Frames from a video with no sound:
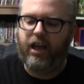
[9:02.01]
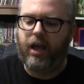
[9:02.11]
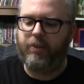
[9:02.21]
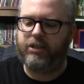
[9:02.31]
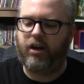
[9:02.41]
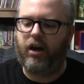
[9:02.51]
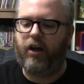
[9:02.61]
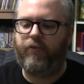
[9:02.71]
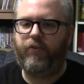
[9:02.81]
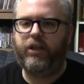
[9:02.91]
And we start
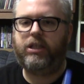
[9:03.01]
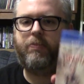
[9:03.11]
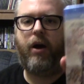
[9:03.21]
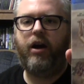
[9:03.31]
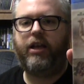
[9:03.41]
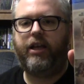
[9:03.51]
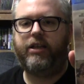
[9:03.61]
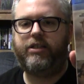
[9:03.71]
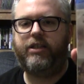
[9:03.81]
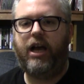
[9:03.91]
off with Spartacus.